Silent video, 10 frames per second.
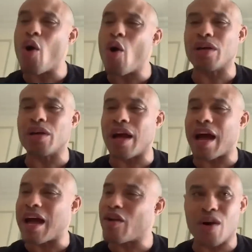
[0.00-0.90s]
old,
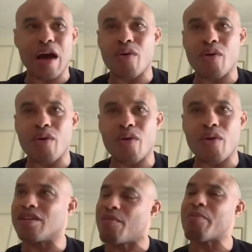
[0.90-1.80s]
I don't, you know, I don't
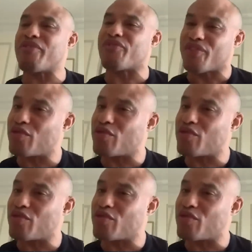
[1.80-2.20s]
want to mention some